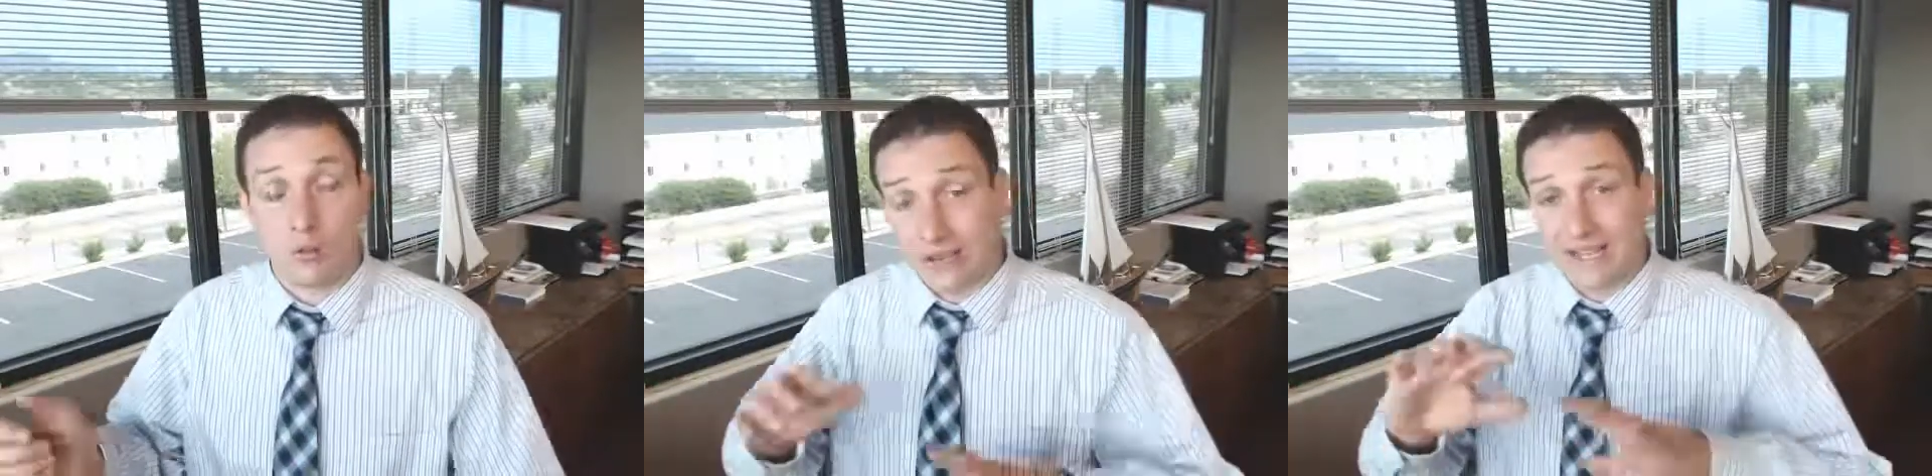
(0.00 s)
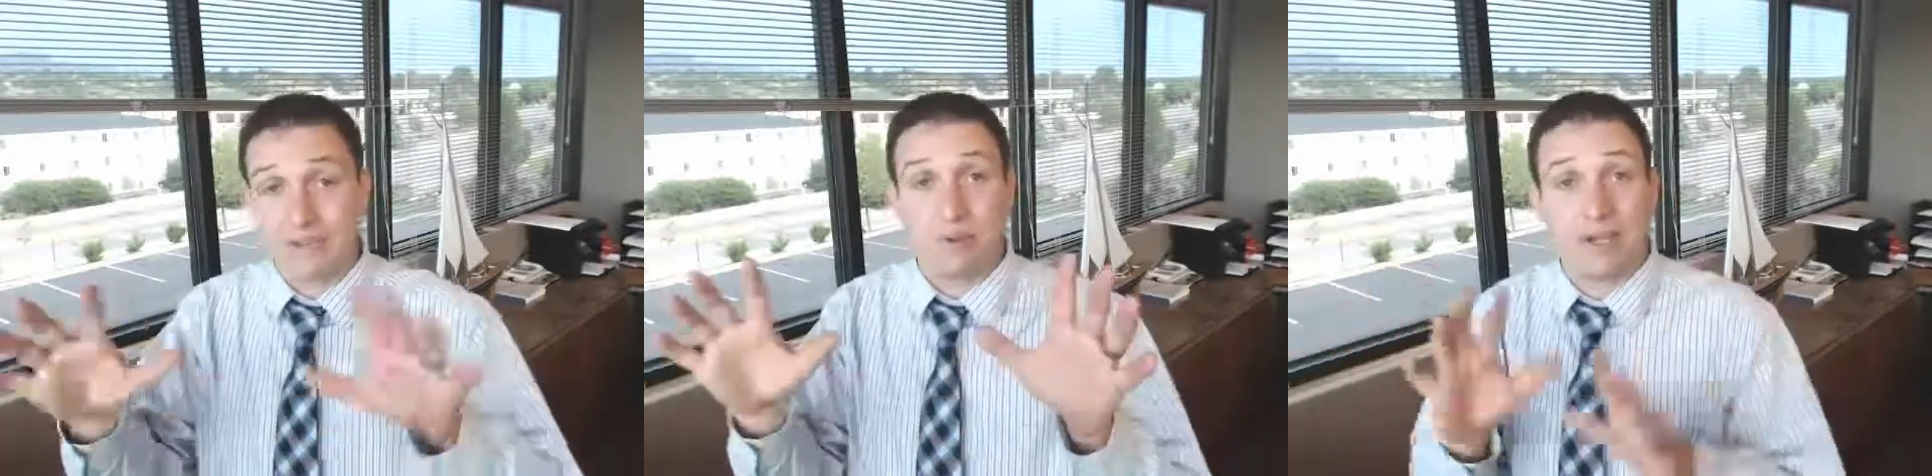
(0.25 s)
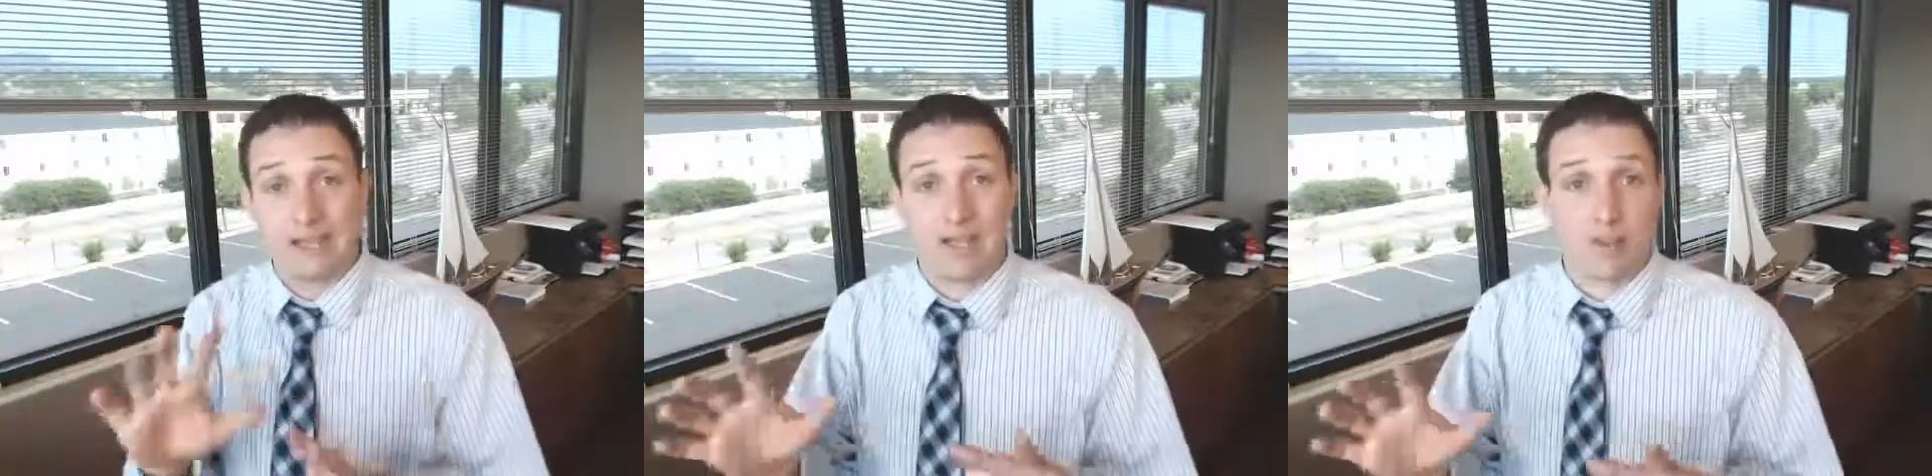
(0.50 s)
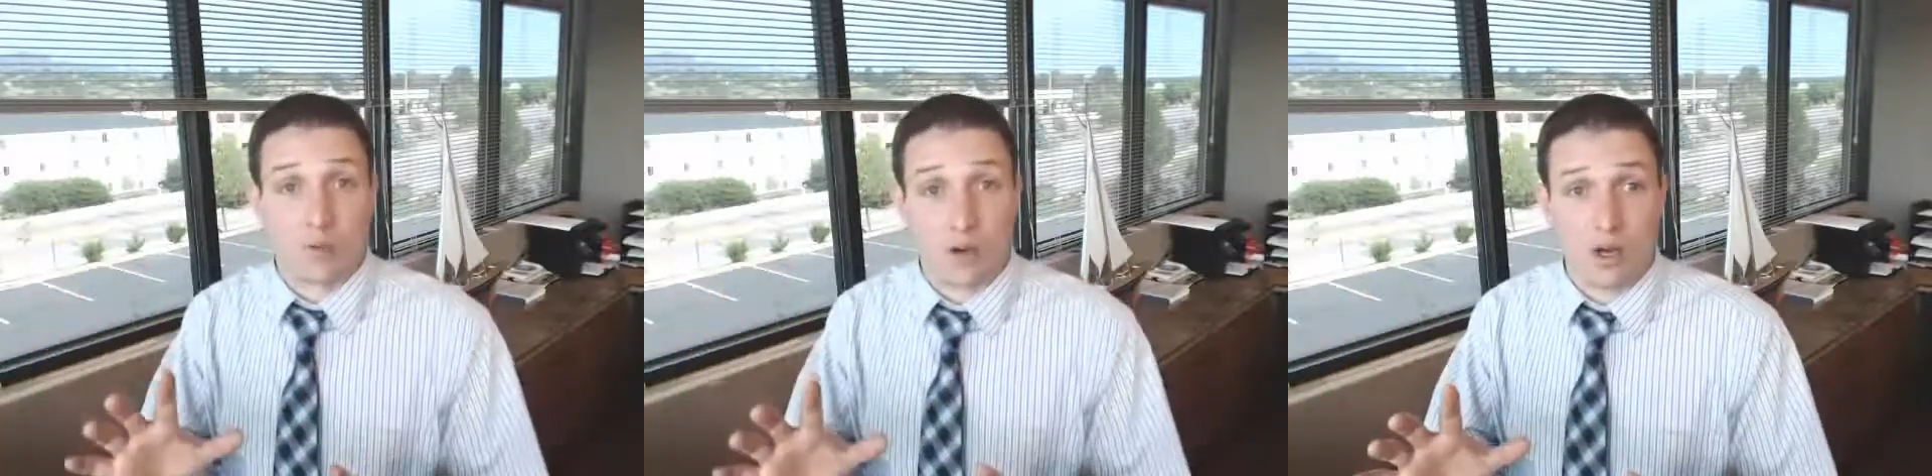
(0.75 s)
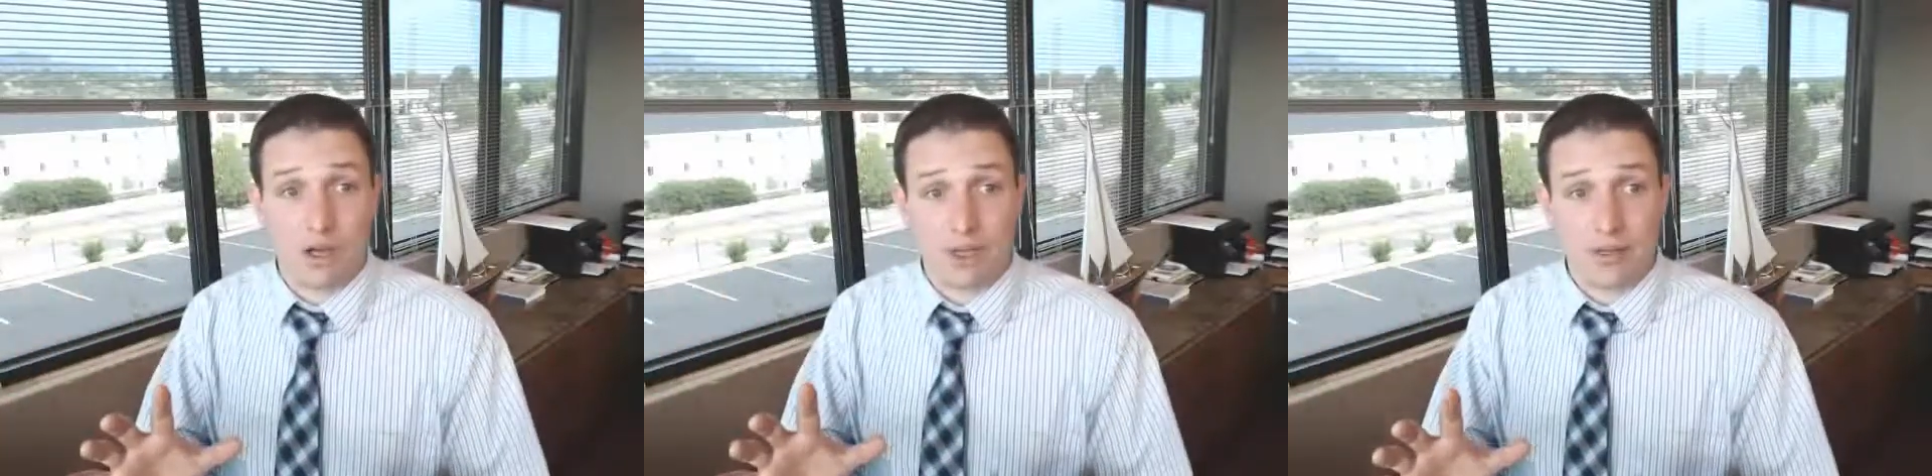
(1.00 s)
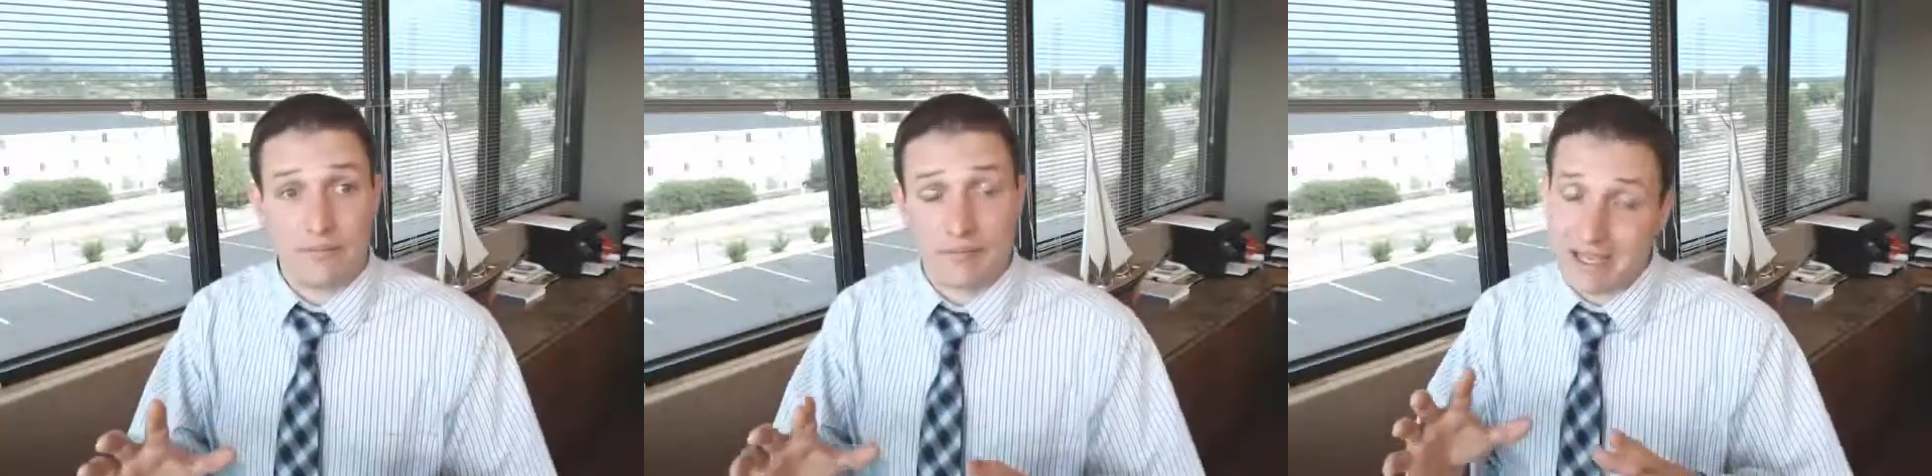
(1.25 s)
When that's plugged into the
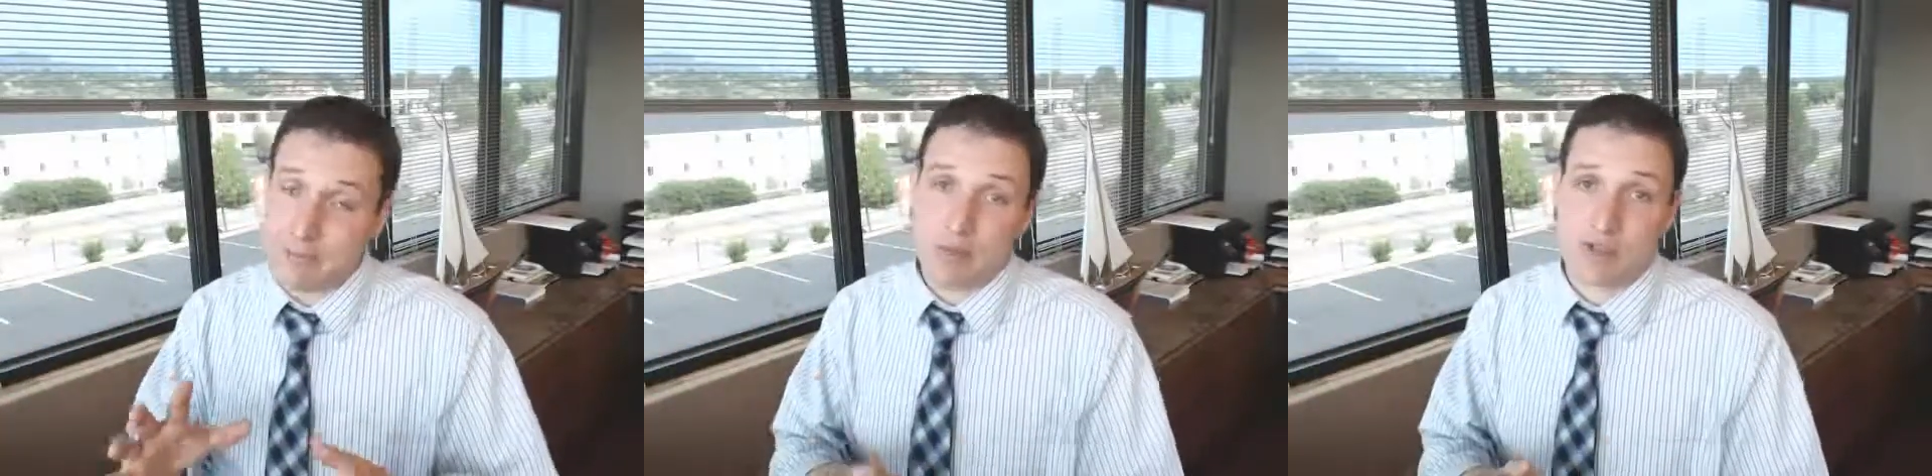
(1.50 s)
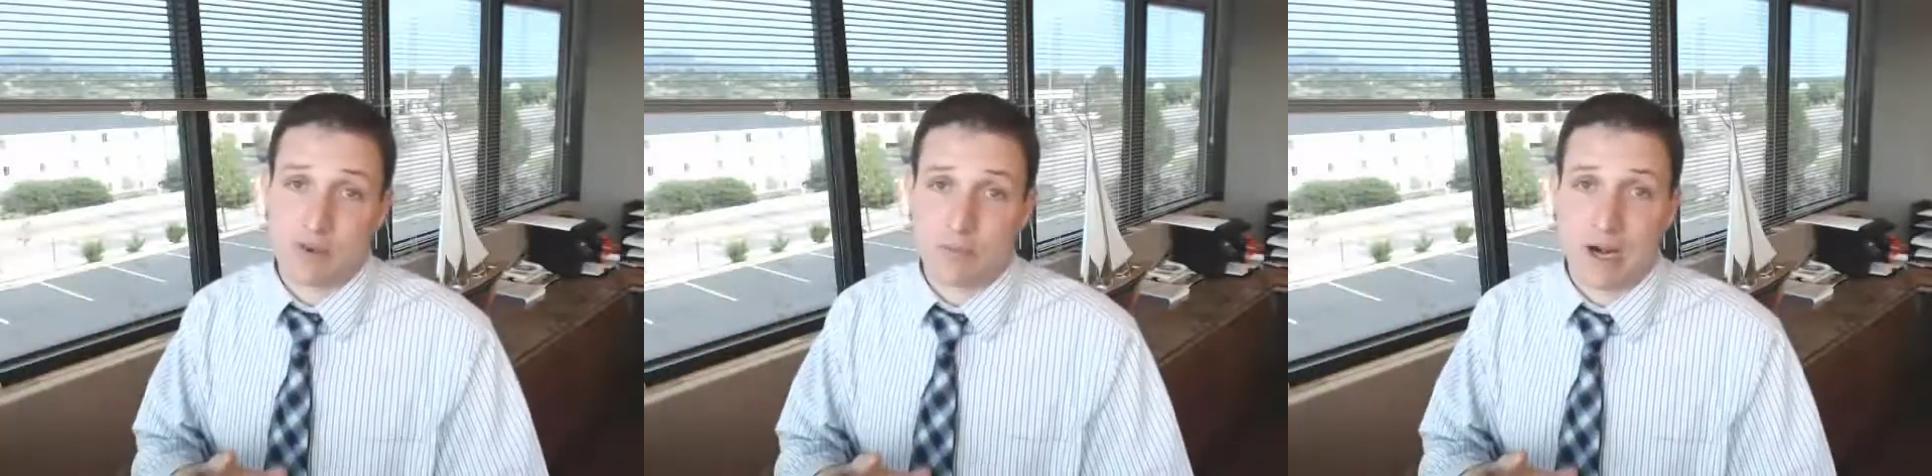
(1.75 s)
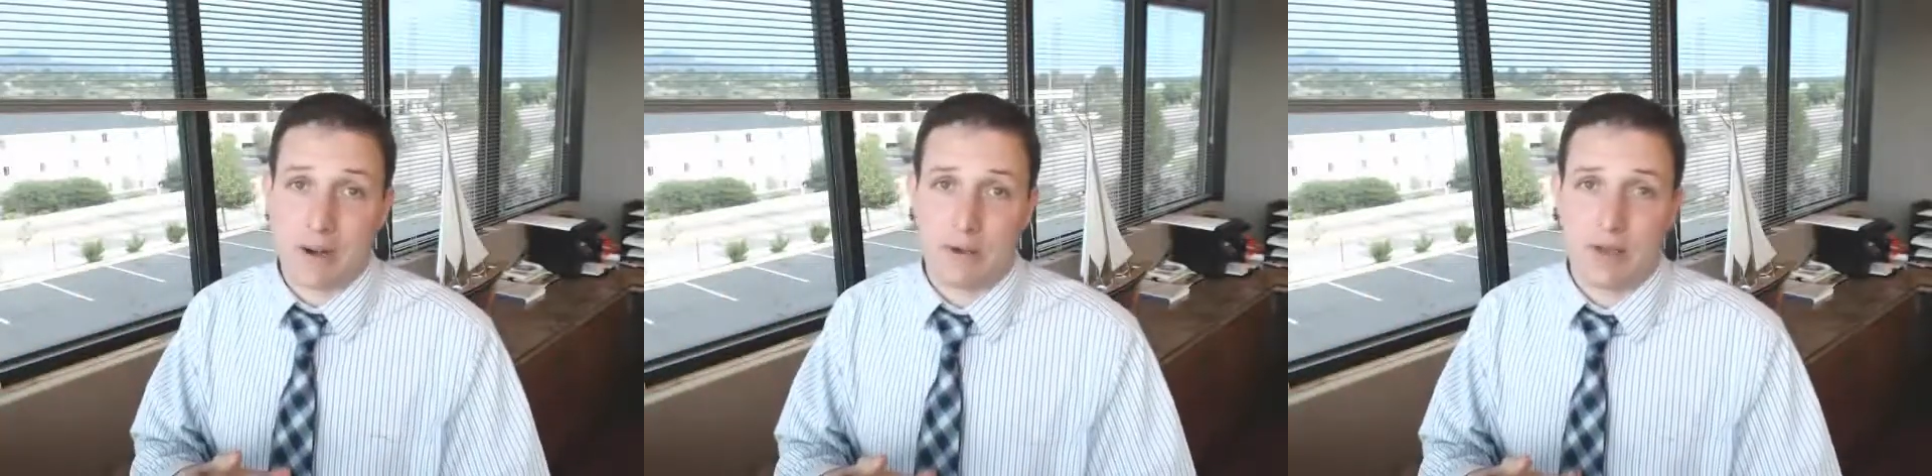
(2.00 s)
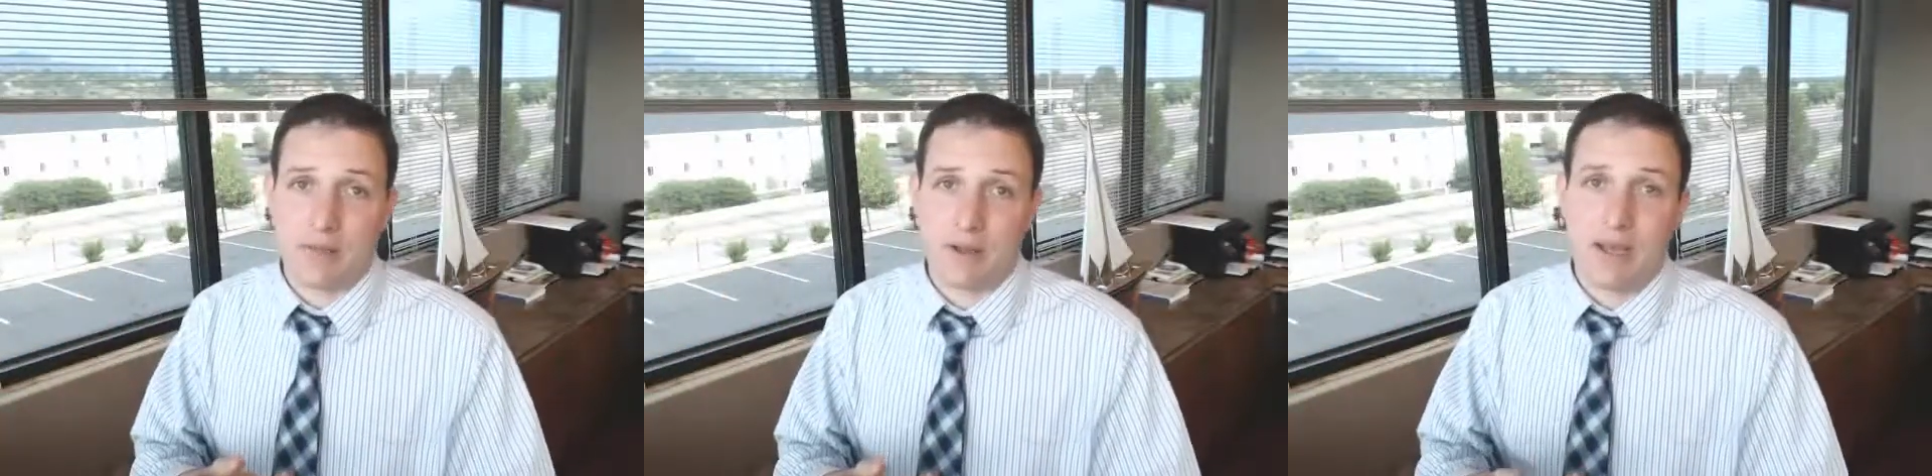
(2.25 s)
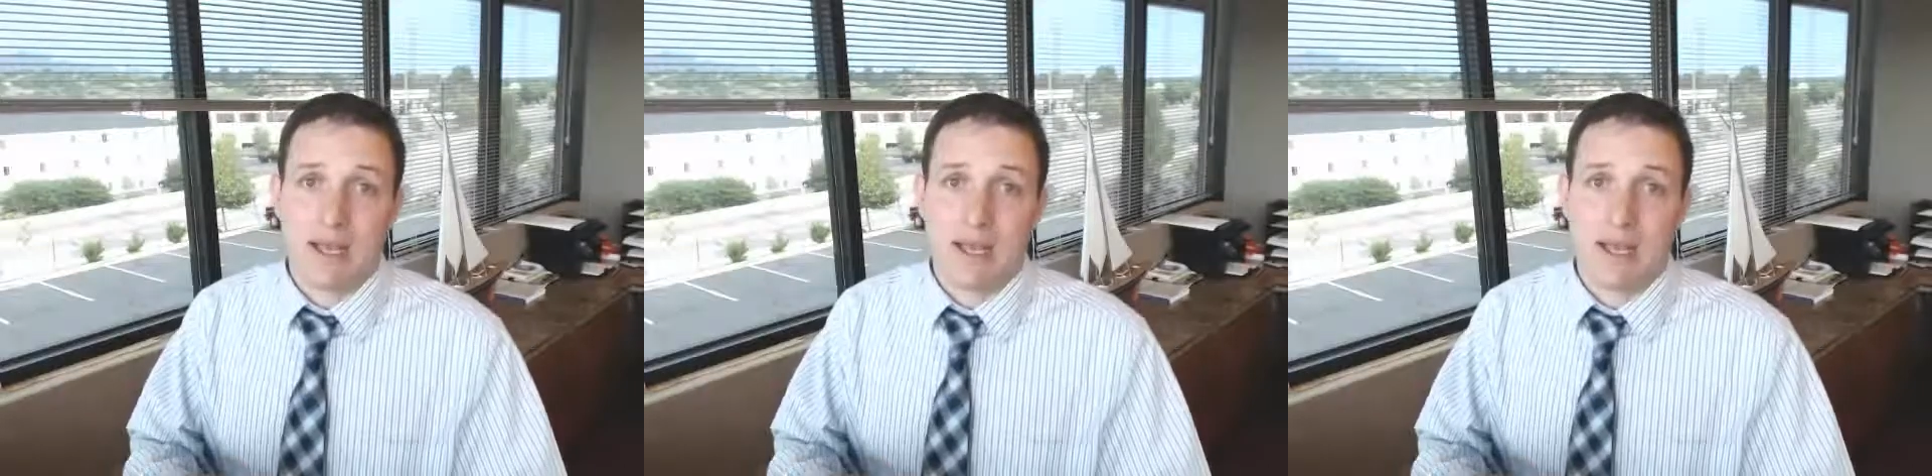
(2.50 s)
wall, that's personal property.